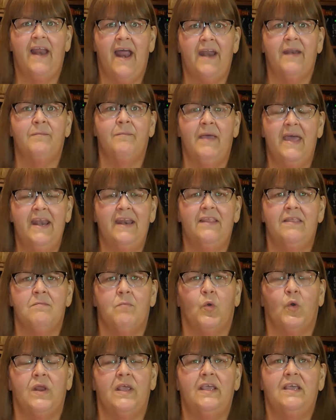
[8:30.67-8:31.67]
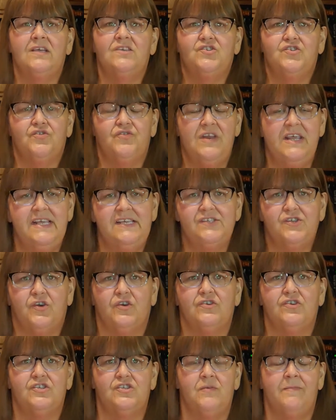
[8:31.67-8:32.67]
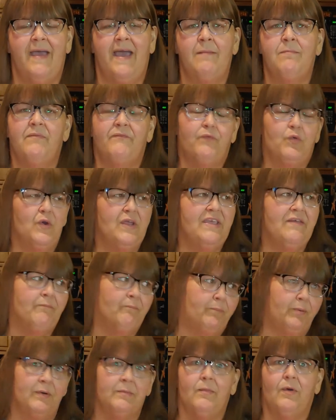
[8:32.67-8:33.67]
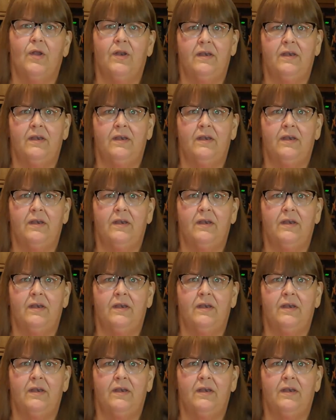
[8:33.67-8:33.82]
out of bed in the morning because your knees hurt so bad before you even put